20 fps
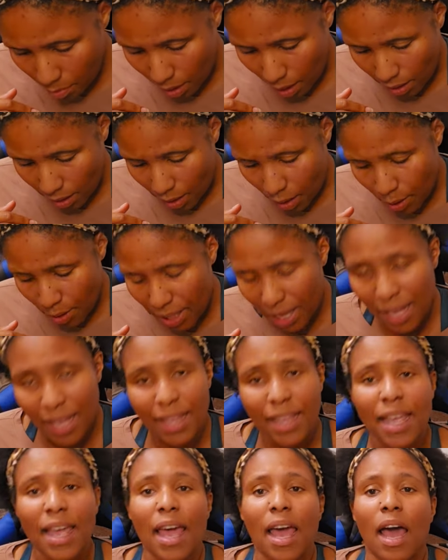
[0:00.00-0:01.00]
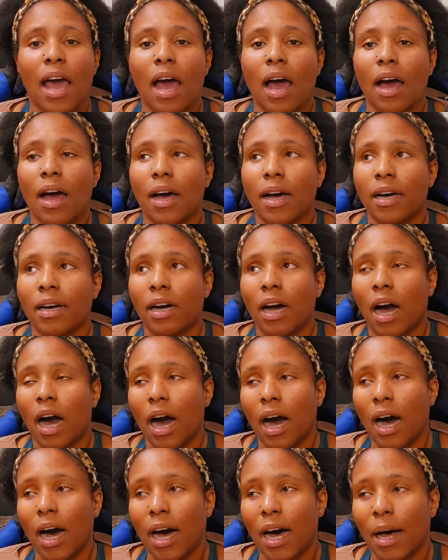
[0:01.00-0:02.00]
so then
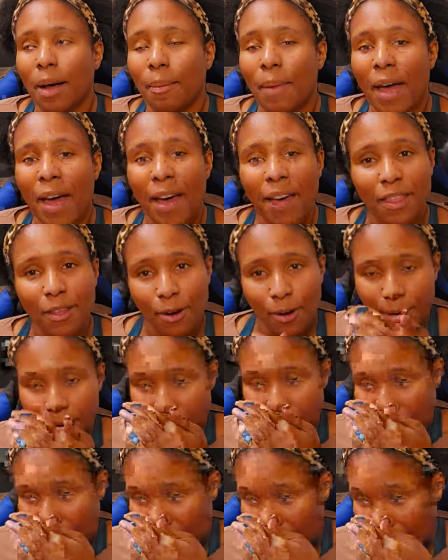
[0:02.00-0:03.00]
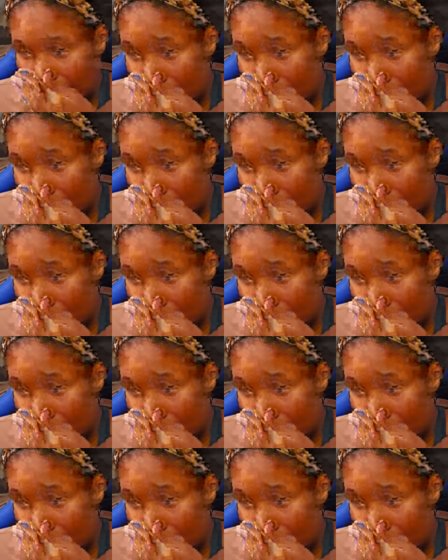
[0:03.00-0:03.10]
um, Heather is like,